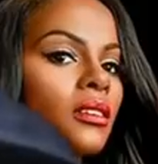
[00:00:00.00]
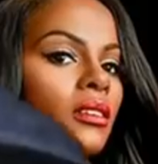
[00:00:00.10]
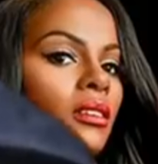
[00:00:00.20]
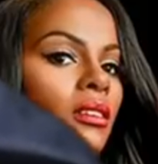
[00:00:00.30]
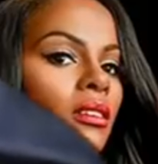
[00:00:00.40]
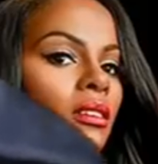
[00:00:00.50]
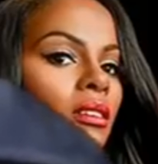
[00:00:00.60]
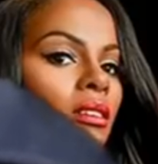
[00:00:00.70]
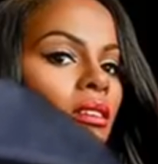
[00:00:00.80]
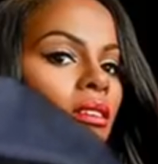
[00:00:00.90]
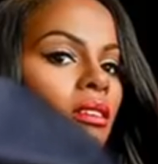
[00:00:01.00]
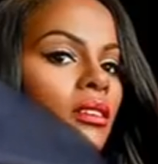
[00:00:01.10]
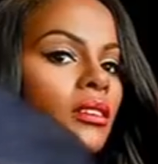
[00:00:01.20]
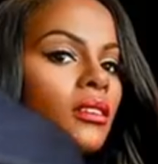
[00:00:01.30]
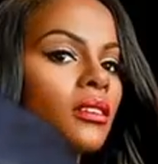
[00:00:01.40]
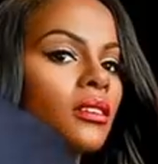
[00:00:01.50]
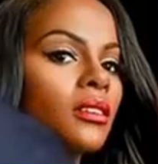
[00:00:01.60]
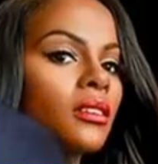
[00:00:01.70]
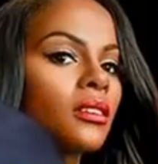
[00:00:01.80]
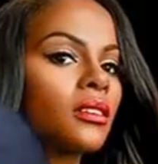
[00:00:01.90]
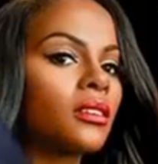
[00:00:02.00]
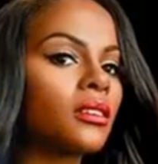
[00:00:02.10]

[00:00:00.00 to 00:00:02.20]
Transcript: The person shown says nothing.